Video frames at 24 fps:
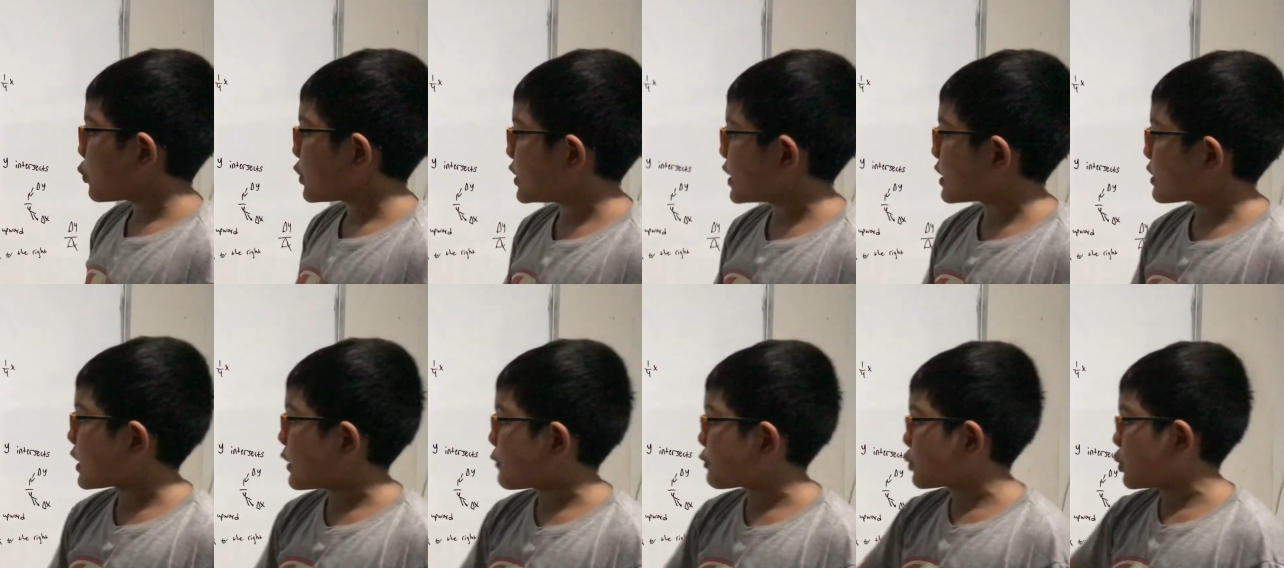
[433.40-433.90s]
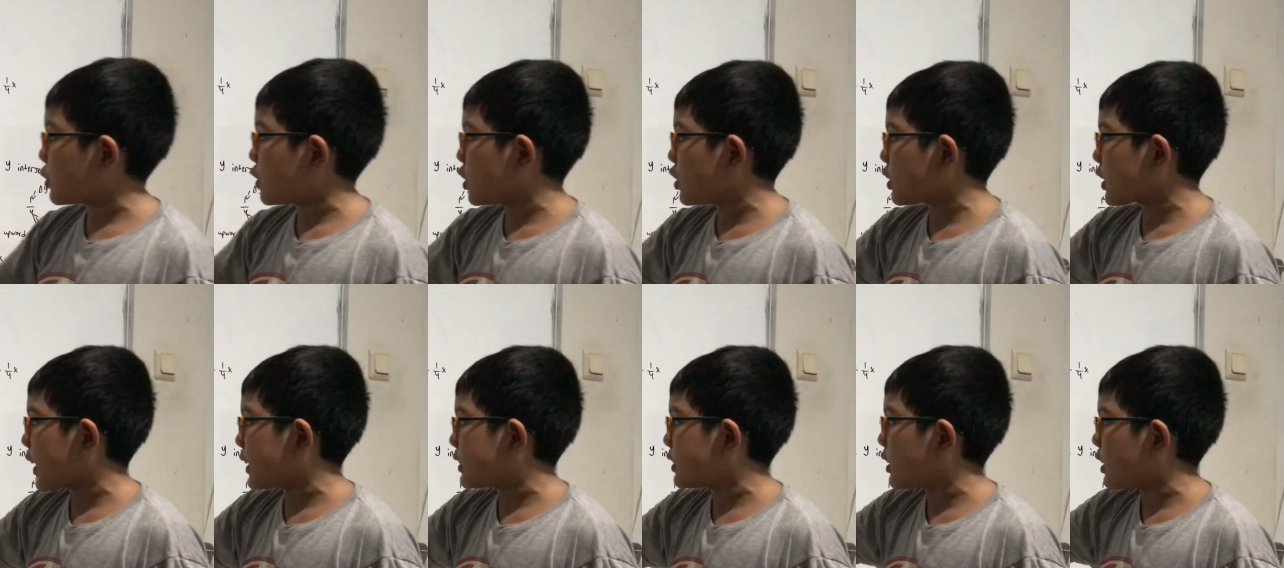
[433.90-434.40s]
we just have to
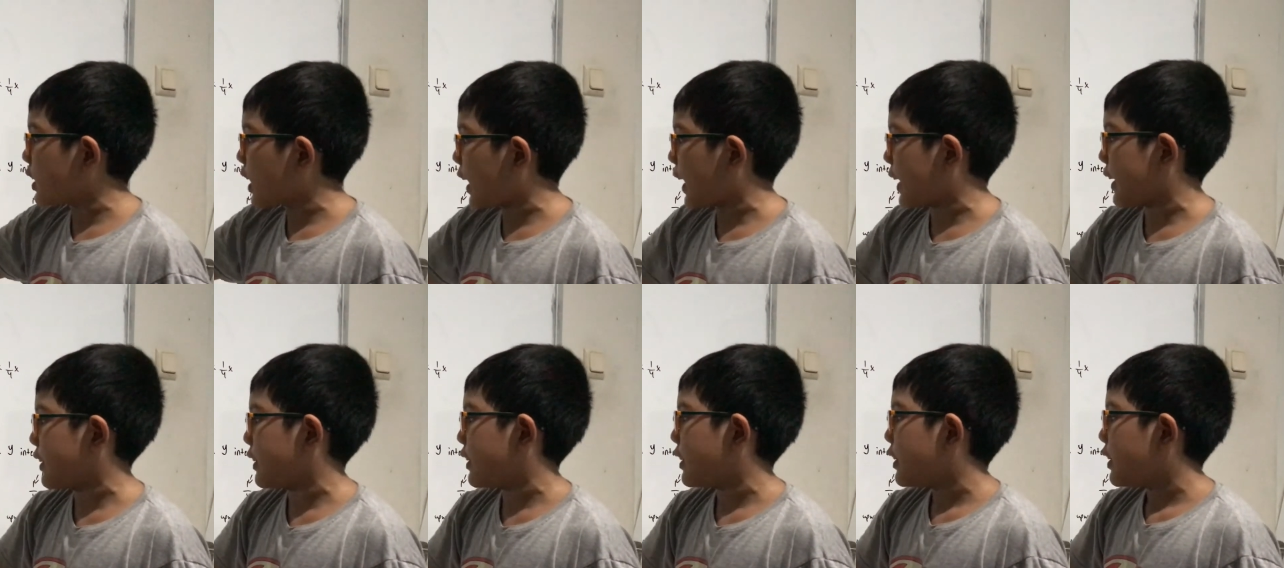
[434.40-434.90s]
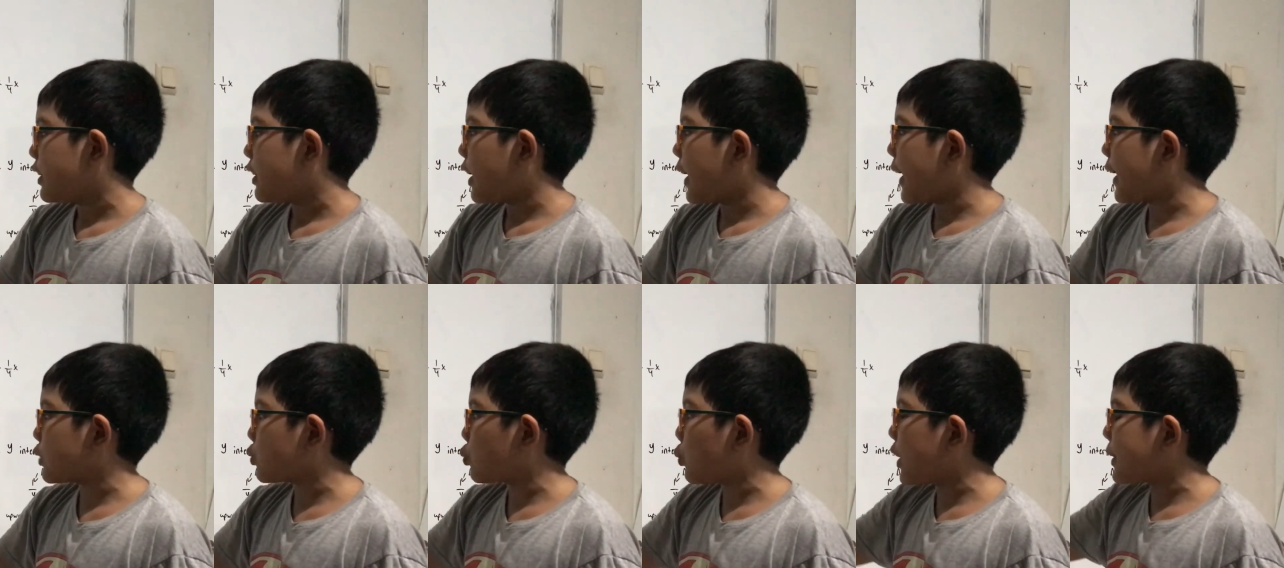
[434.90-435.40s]
look at the line.
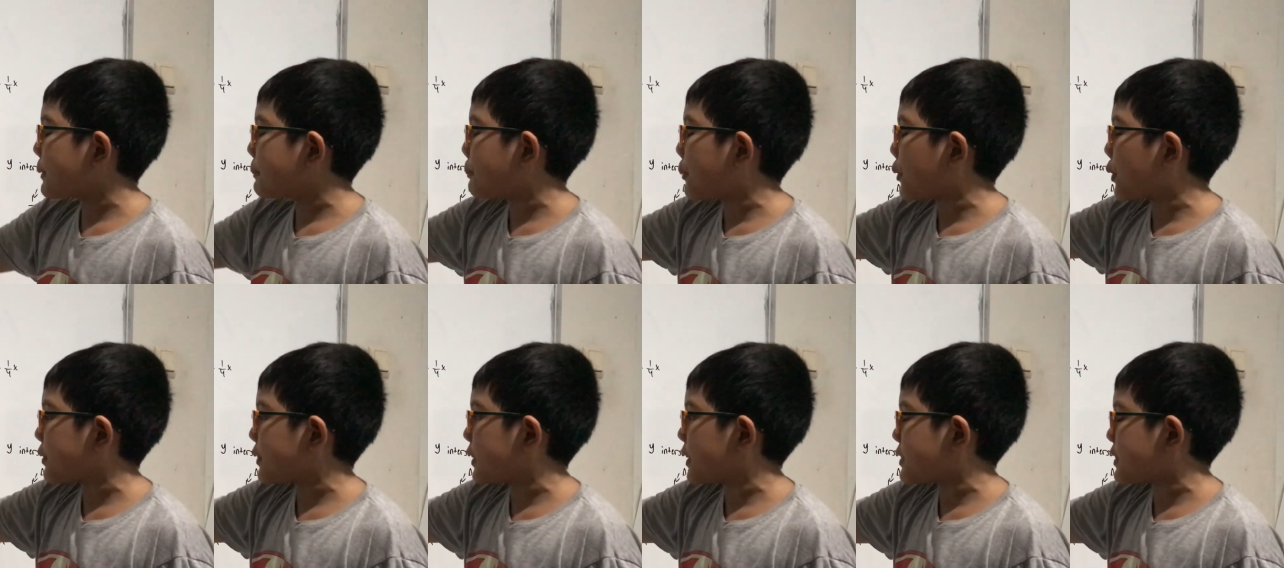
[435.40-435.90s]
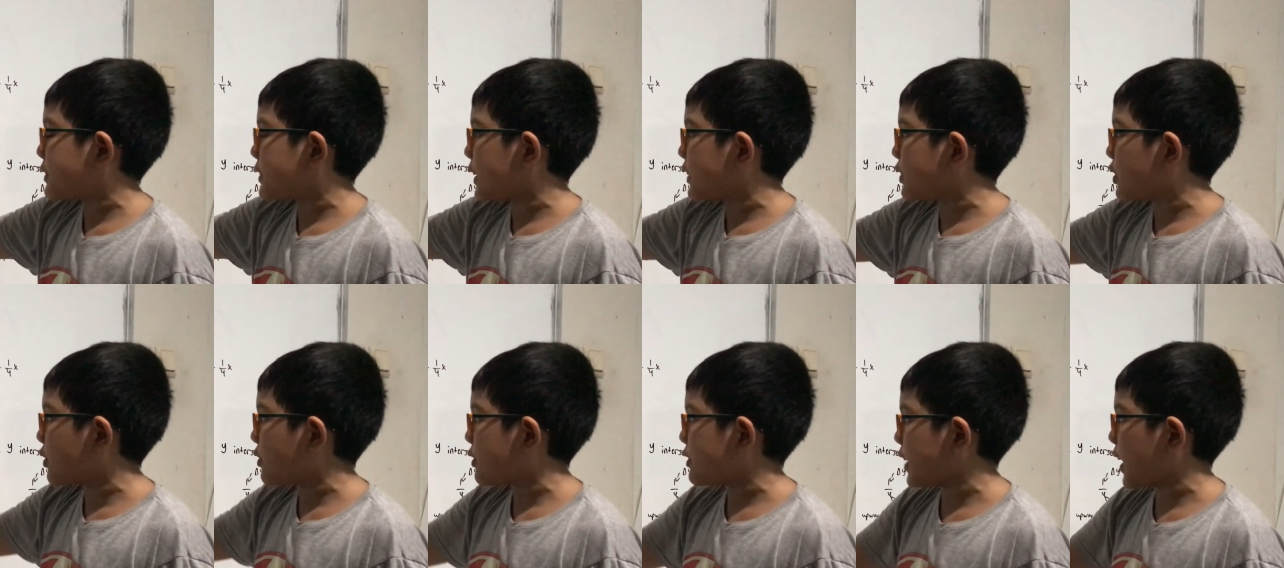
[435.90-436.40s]
At what point does it
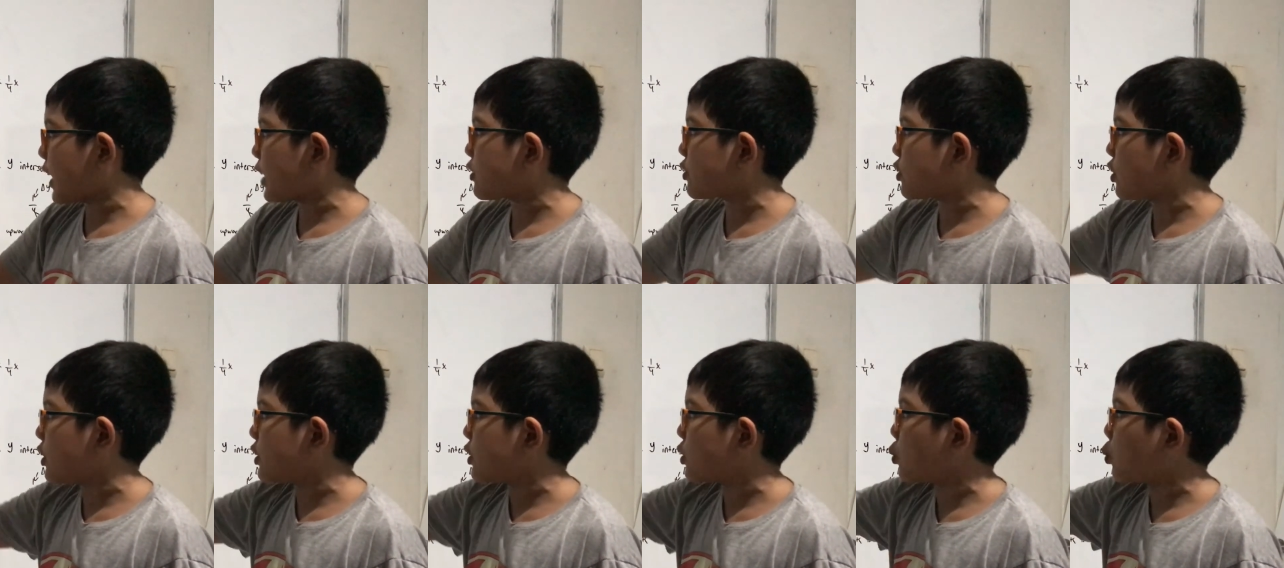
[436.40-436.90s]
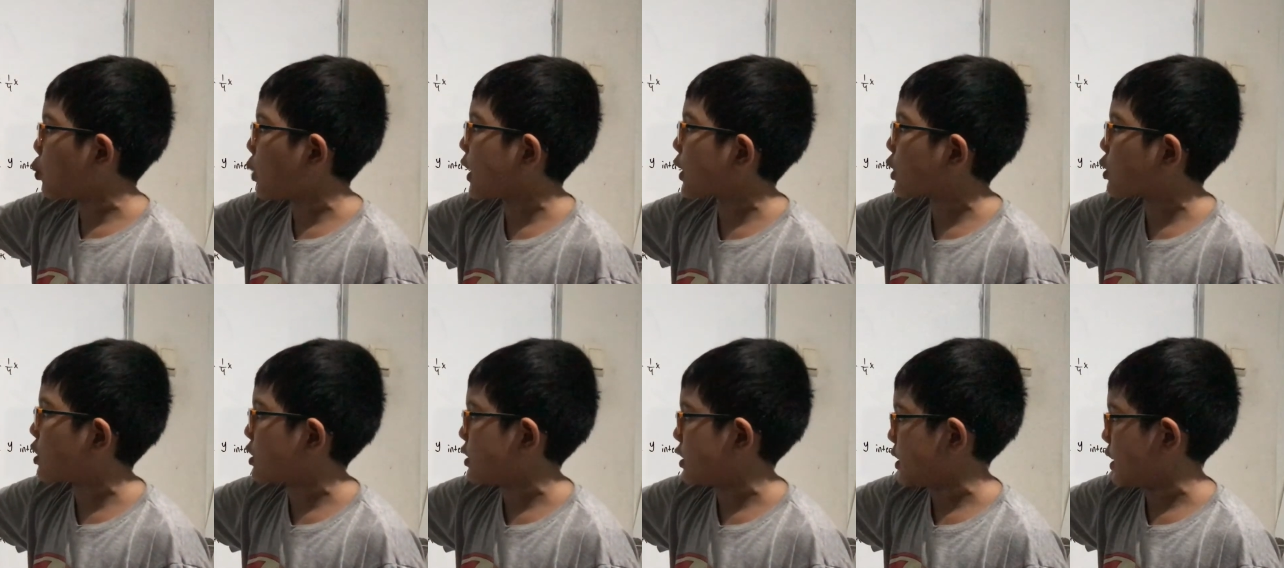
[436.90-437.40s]
intersect on the
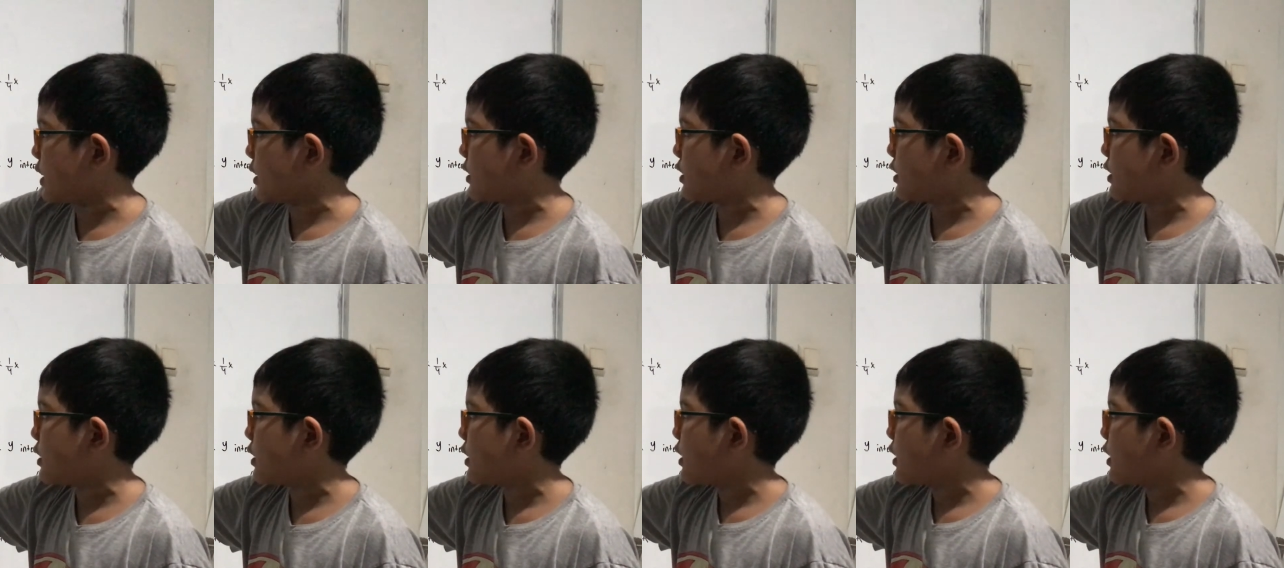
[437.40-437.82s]
y-coordinate?